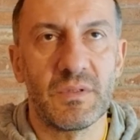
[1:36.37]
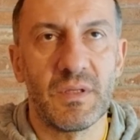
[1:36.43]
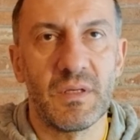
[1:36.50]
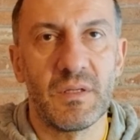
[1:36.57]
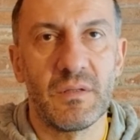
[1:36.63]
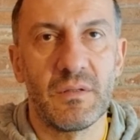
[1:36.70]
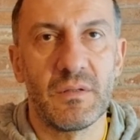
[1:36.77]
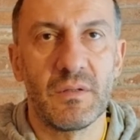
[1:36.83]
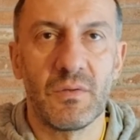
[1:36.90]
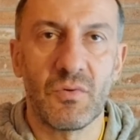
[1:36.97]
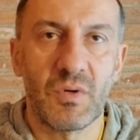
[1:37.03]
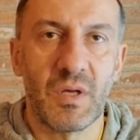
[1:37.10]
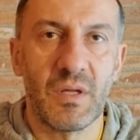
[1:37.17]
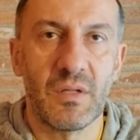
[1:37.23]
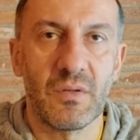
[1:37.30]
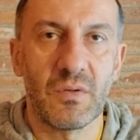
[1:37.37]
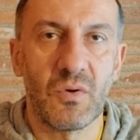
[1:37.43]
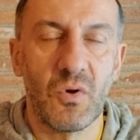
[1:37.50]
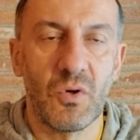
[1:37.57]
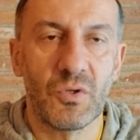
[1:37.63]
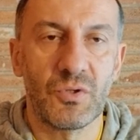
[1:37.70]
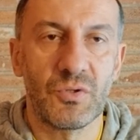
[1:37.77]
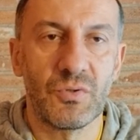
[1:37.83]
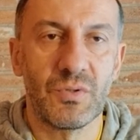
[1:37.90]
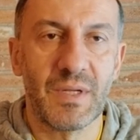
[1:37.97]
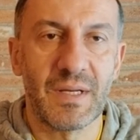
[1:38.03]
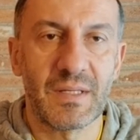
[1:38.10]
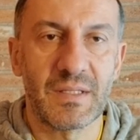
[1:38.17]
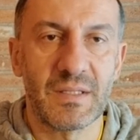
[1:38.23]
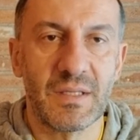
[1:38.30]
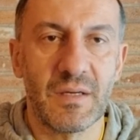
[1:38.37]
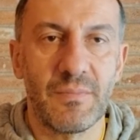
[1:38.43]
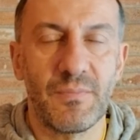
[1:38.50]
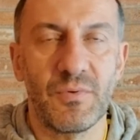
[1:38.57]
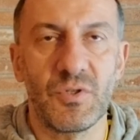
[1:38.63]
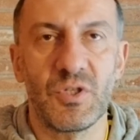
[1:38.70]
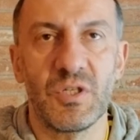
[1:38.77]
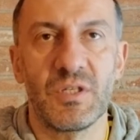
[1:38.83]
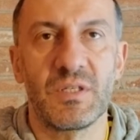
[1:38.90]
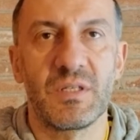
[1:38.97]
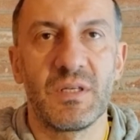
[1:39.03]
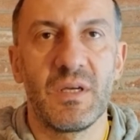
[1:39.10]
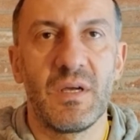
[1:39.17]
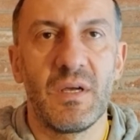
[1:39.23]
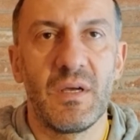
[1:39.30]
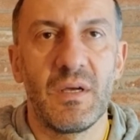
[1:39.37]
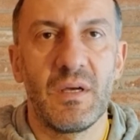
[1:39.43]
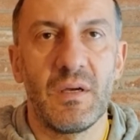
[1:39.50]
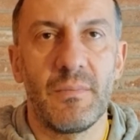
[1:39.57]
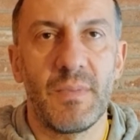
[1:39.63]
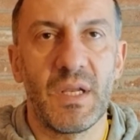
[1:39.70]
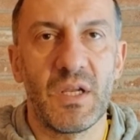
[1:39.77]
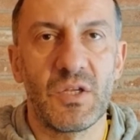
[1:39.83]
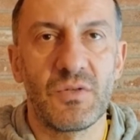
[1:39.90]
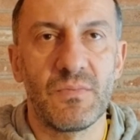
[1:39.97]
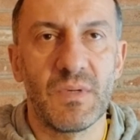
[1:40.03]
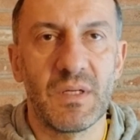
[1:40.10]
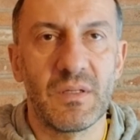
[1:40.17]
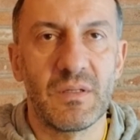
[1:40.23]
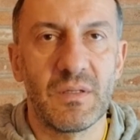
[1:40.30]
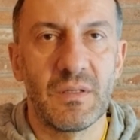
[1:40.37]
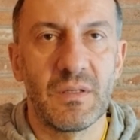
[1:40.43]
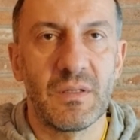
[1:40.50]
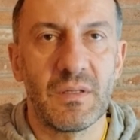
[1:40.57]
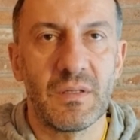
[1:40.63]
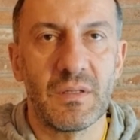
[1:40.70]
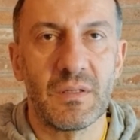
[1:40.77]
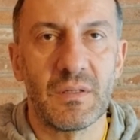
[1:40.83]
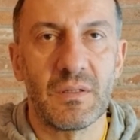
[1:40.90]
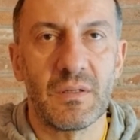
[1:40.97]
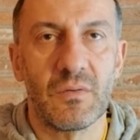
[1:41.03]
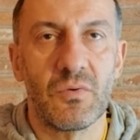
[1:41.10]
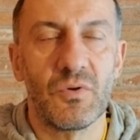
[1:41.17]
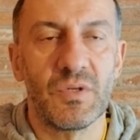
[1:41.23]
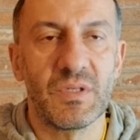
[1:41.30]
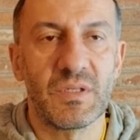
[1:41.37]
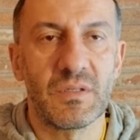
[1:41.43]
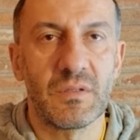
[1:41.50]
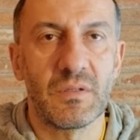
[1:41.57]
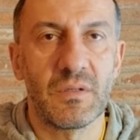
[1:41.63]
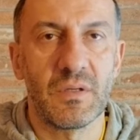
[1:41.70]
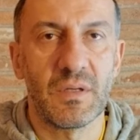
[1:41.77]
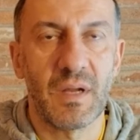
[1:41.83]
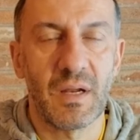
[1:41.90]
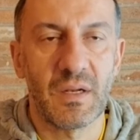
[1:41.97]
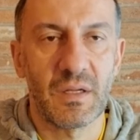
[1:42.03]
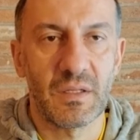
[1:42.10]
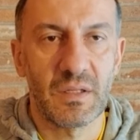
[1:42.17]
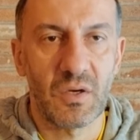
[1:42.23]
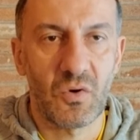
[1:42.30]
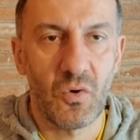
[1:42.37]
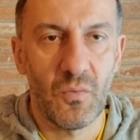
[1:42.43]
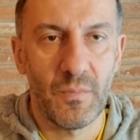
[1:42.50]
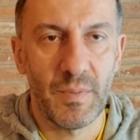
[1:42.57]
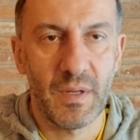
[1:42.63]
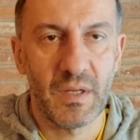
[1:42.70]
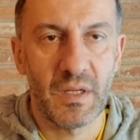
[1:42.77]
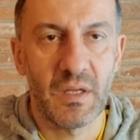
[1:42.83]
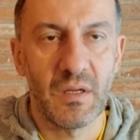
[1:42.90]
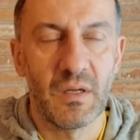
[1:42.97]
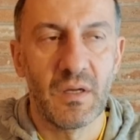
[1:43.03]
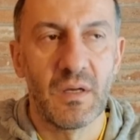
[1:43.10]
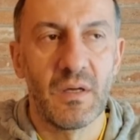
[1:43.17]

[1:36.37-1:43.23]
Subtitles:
Then you can go to next step, which is management. Who is running the company?